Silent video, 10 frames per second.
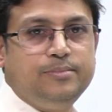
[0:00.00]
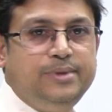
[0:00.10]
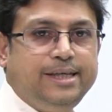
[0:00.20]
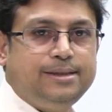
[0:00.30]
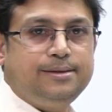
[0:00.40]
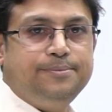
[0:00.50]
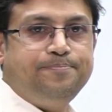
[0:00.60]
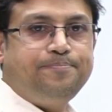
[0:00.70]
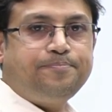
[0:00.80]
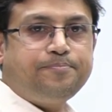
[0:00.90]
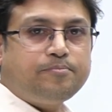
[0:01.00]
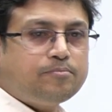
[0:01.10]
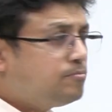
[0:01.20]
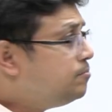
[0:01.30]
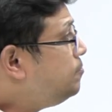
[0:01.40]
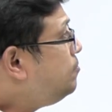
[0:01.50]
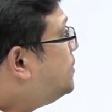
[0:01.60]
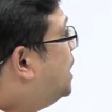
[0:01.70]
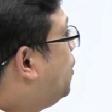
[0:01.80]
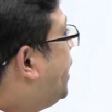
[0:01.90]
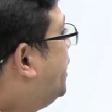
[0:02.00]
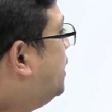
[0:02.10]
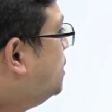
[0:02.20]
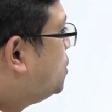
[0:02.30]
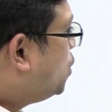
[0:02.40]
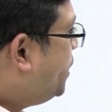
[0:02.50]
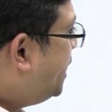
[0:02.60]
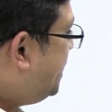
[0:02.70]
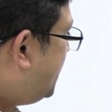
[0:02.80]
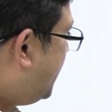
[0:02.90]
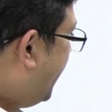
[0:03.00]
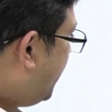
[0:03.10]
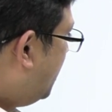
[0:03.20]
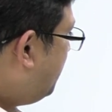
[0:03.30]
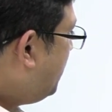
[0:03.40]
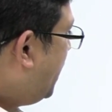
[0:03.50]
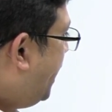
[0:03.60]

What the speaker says: Next. Okay. So here is the diagram.